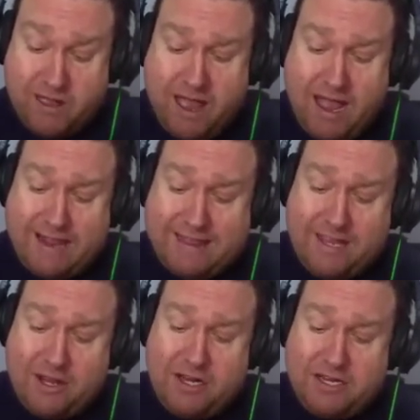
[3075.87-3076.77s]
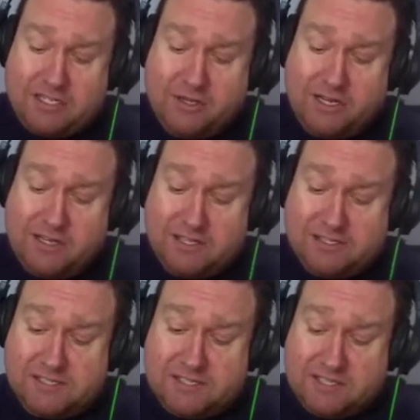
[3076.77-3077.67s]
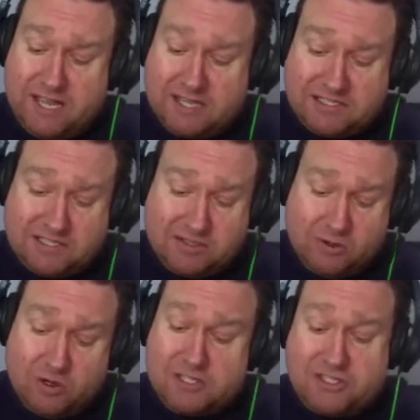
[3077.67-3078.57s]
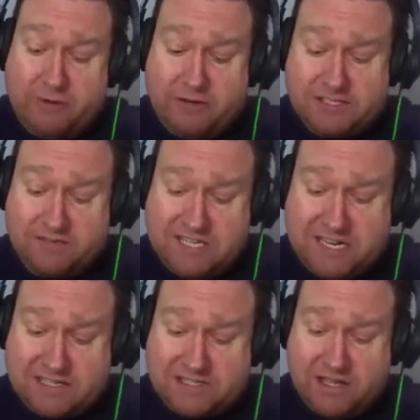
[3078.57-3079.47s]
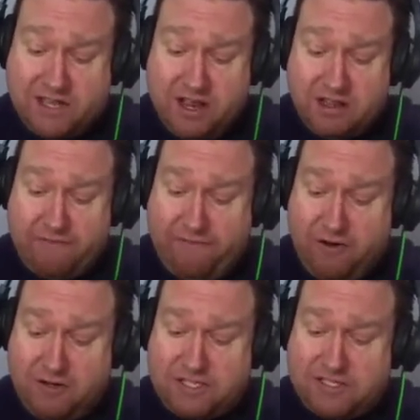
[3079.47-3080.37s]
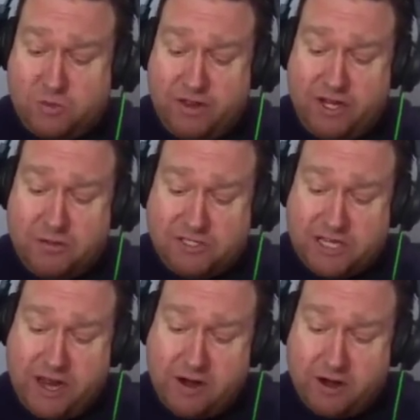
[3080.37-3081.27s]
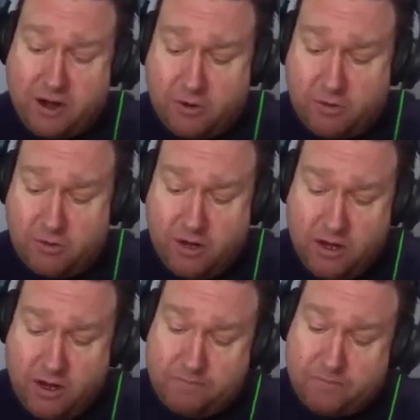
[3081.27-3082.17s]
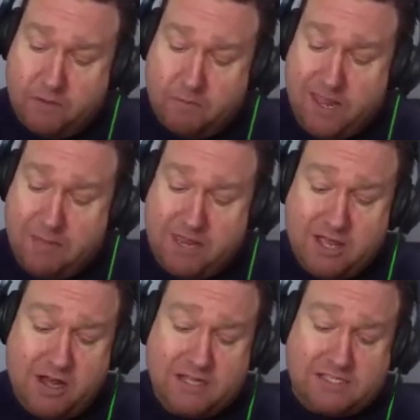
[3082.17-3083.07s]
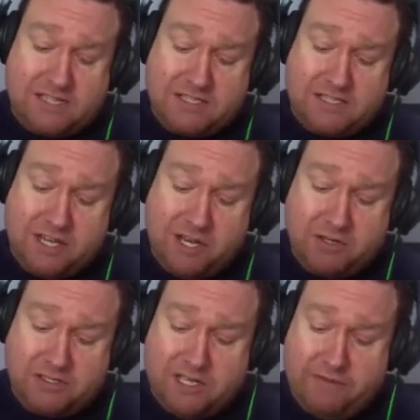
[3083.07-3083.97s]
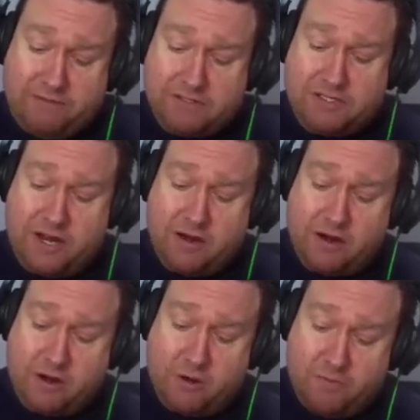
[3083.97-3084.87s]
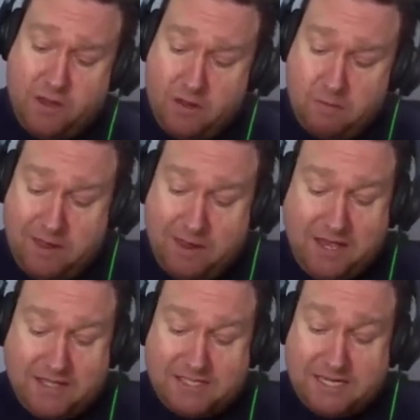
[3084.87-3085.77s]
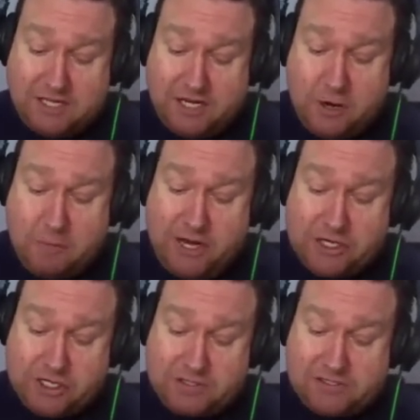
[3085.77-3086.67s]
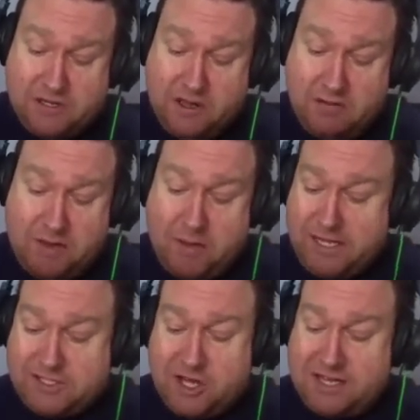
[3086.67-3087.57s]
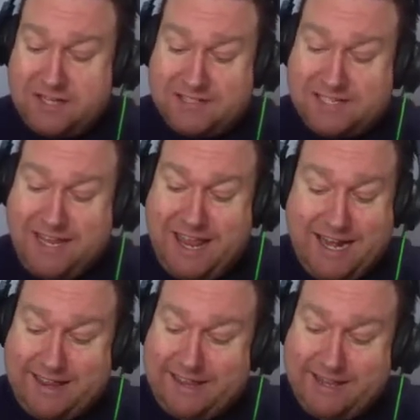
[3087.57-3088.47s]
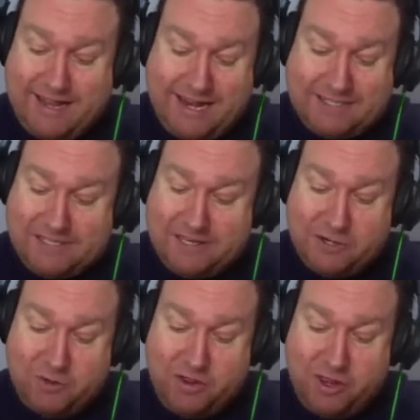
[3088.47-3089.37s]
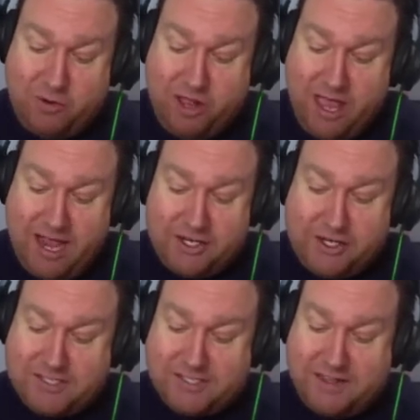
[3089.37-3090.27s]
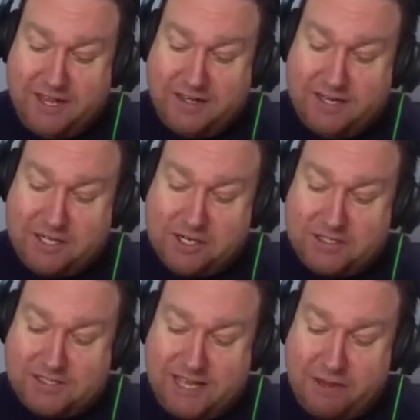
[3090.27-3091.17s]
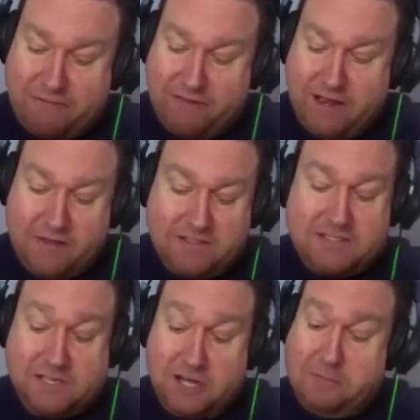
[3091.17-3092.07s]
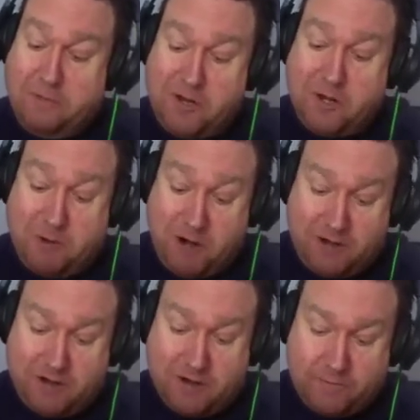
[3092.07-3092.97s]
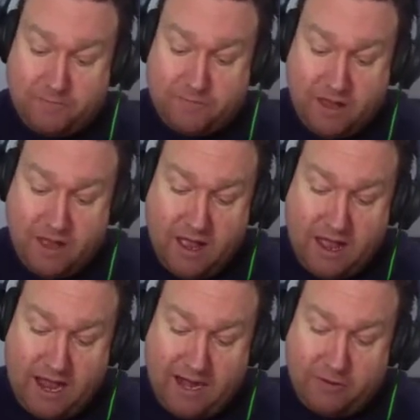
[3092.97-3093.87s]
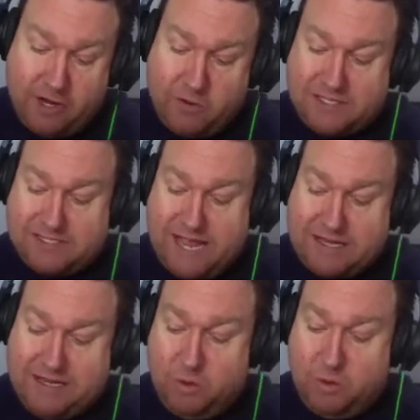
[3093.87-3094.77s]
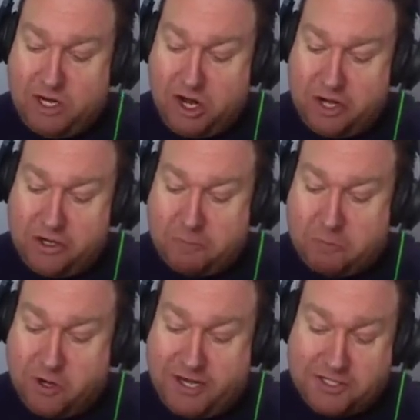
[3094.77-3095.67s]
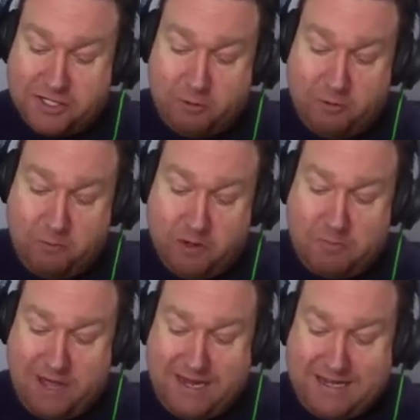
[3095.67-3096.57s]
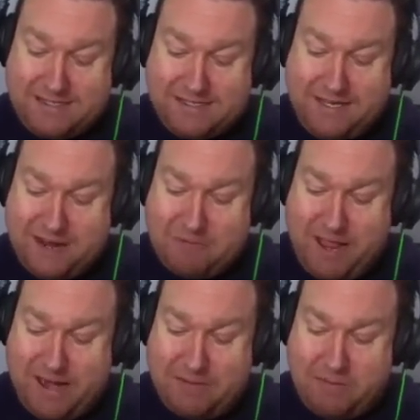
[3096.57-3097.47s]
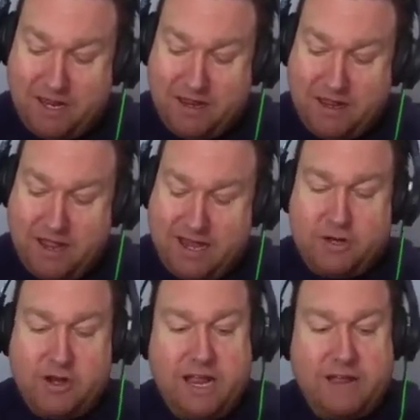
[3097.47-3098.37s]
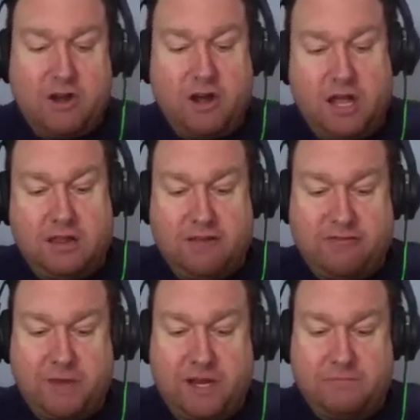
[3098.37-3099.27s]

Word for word: I think you need to look at this as a test or a series of tests. The first is whether you stay or go. Maybe God is testing you to see if you'll stay or go. Maybe he's testing your patience. Maybe he's not testing anything that has to do with you. And just like the addiction itself, this is all about your partner. I don't know exactly what God you pray to, but mine doesn't get mad at me and could never not love me.